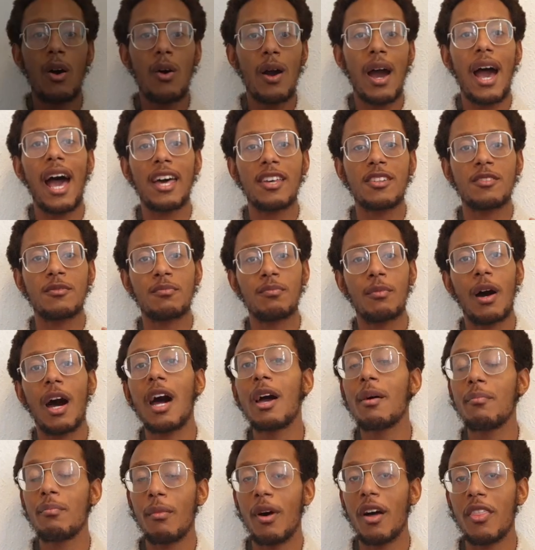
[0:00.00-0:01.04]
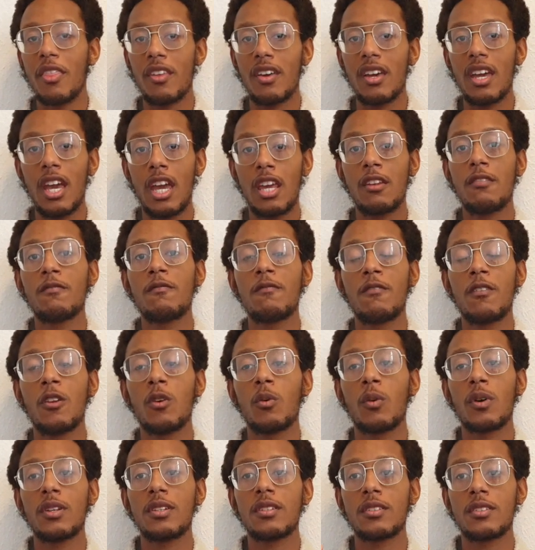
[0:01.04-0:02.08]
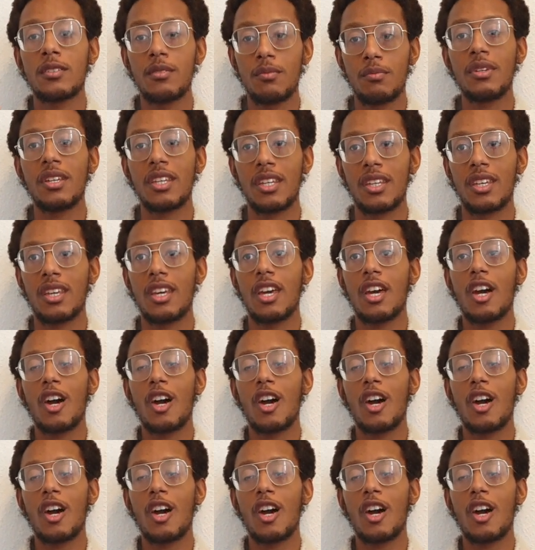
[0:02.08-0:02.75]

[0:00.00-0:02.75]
has my mother influenced me?